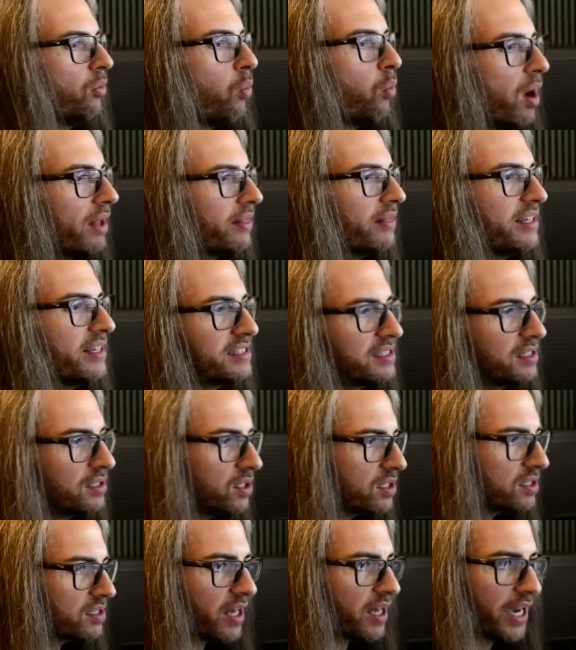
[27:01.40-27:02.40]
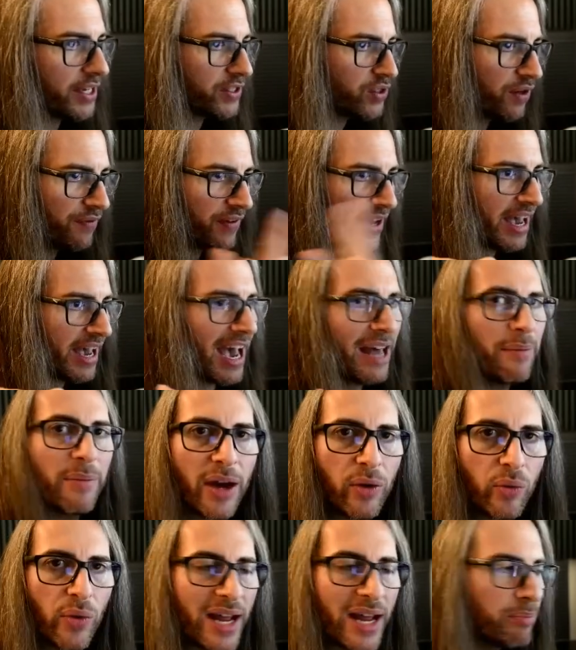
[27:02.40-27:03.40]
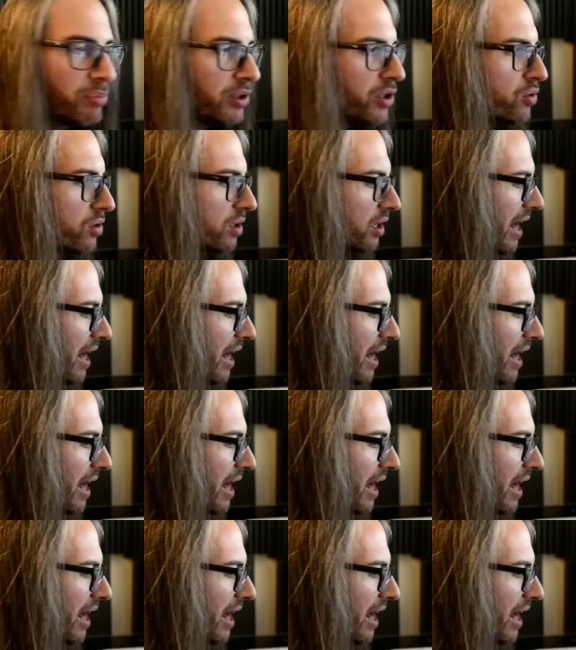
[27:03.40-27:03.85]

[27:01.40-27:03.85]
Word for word: what this looks like. So if I had my red blue